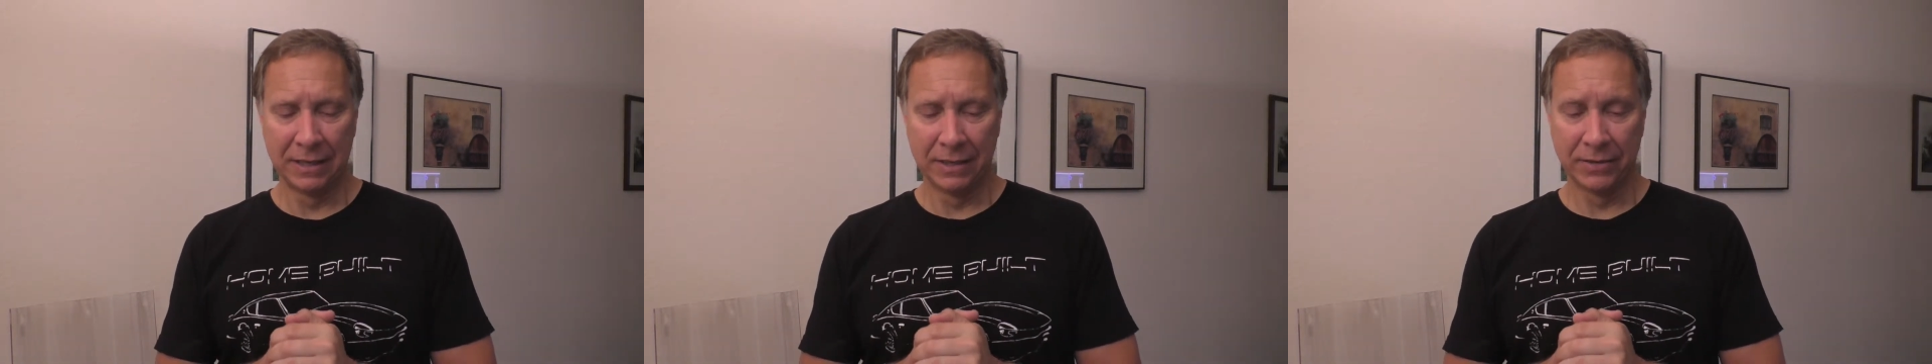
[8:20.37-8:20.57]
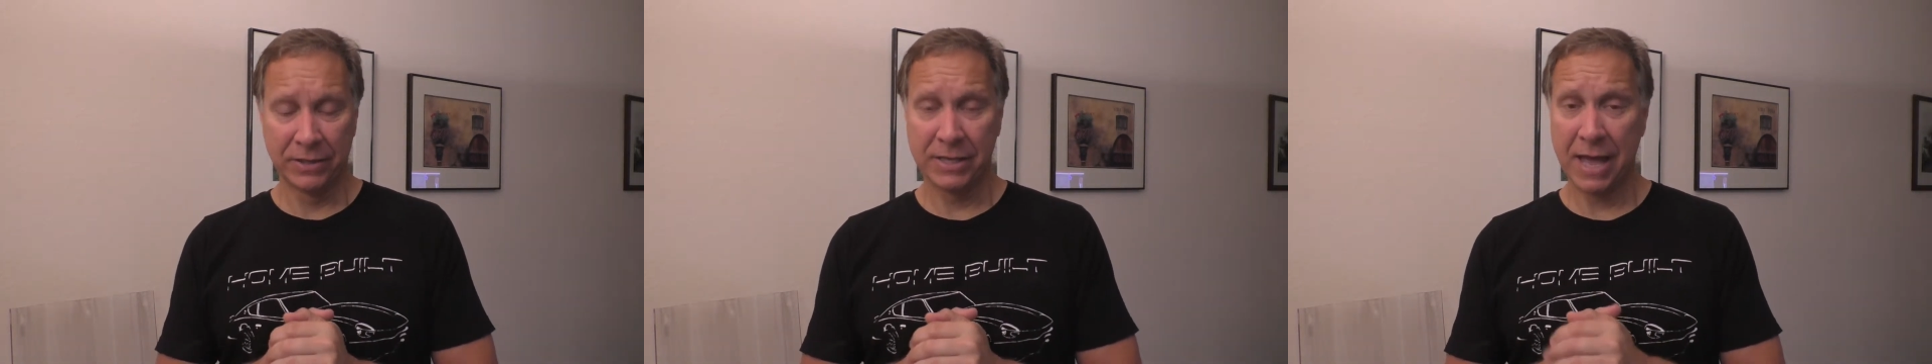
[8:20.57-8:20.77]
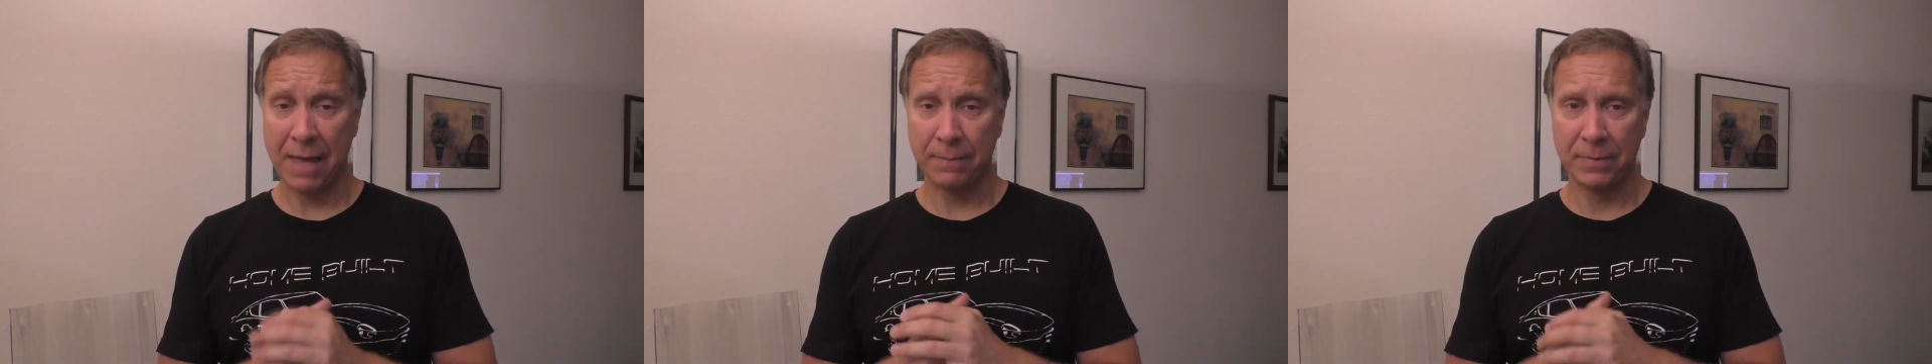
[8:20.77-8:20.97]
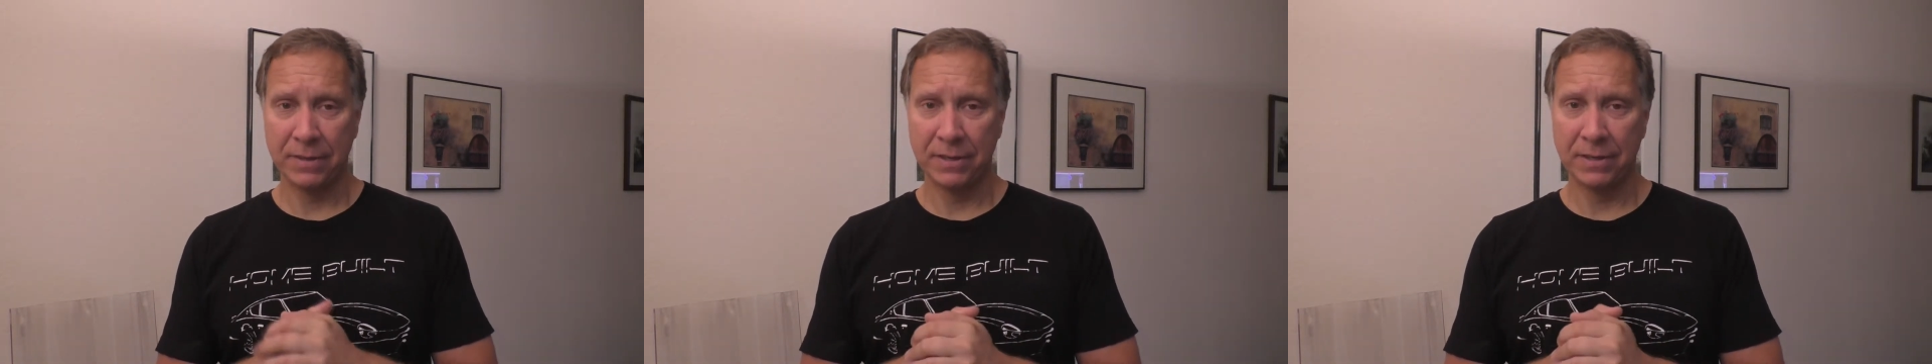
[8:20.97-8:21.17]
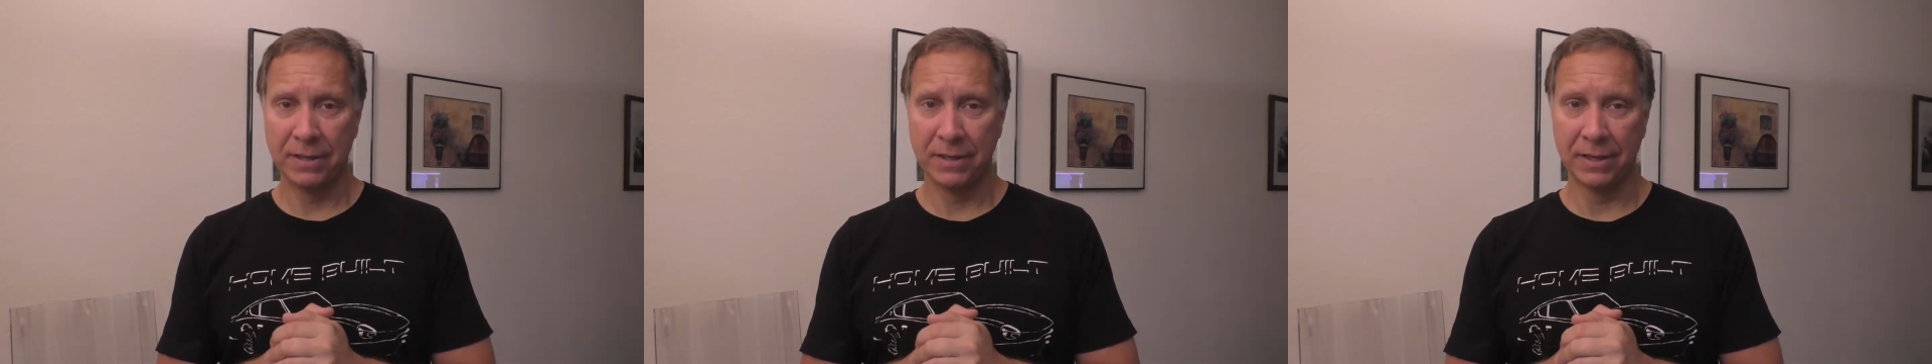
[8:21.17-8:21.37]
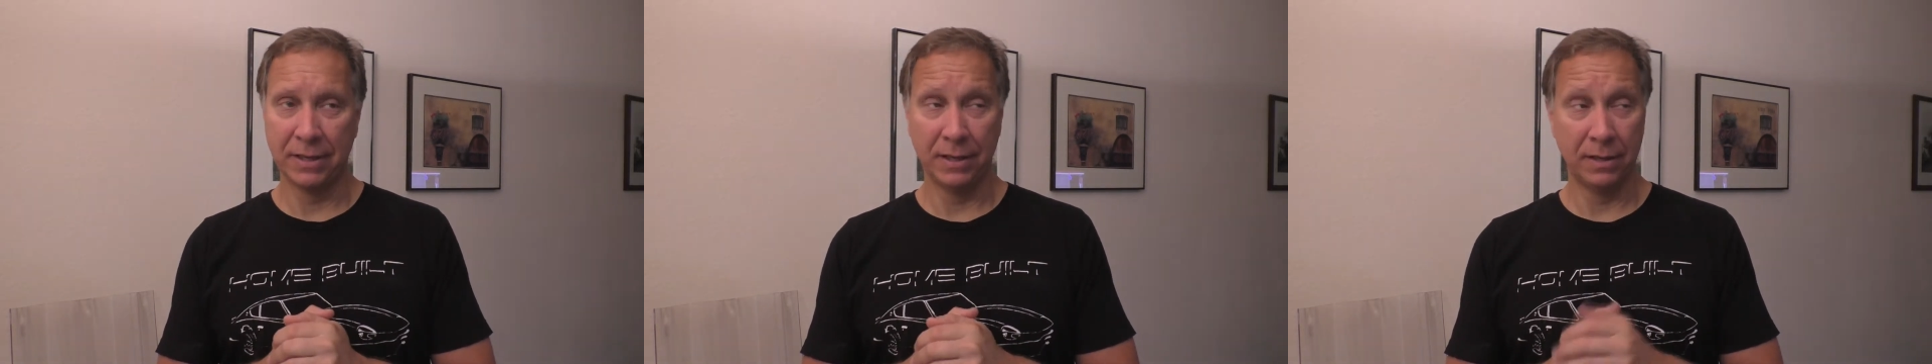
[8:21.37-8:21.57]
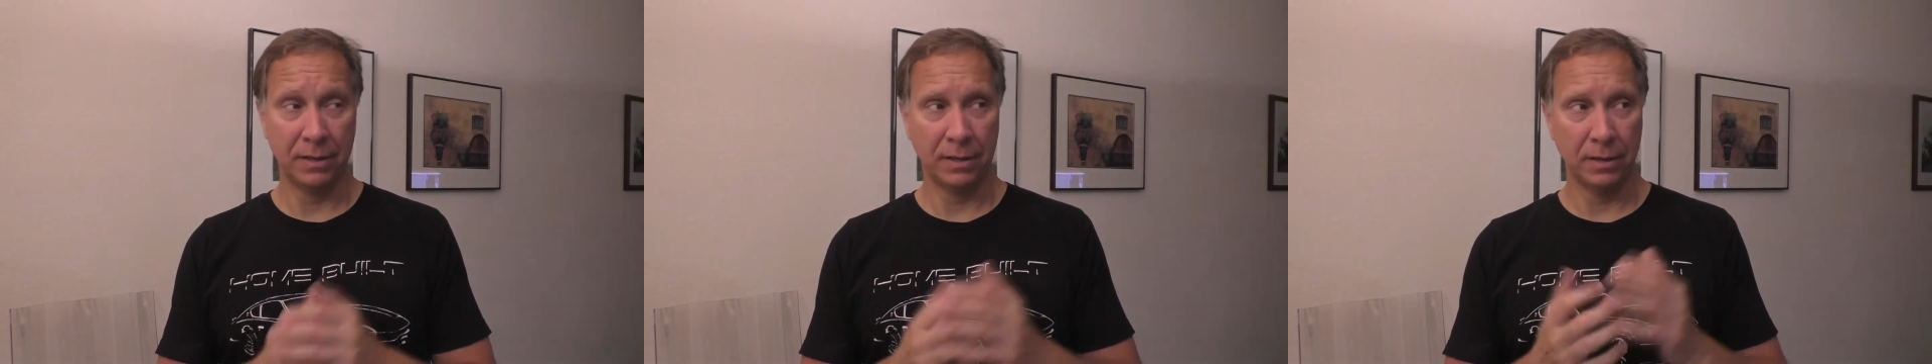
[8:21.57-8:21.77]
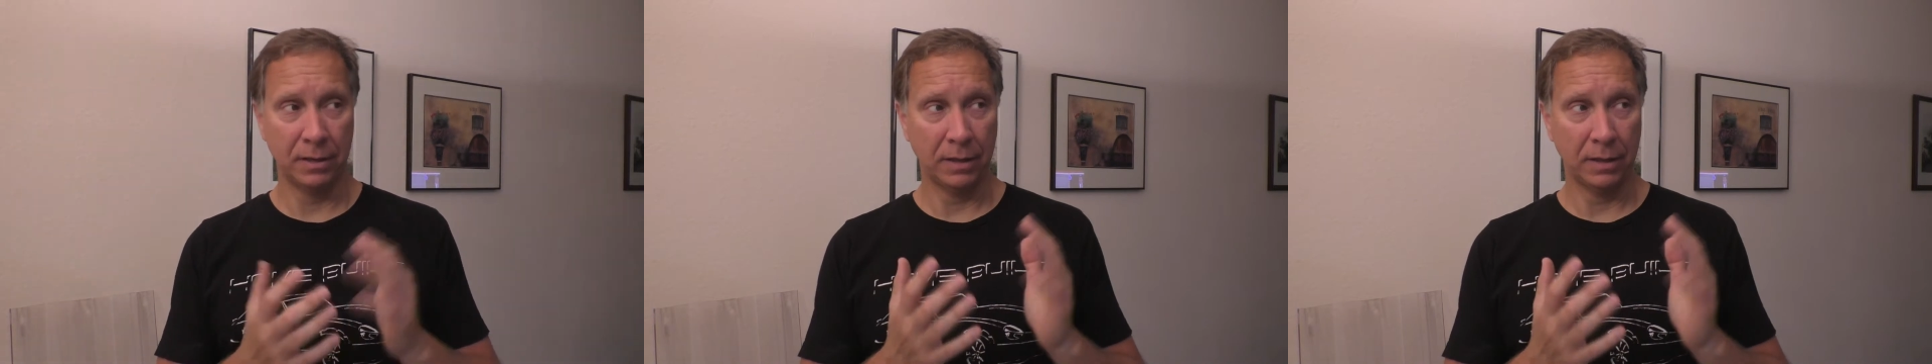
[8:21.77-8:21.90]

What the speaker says: This happened in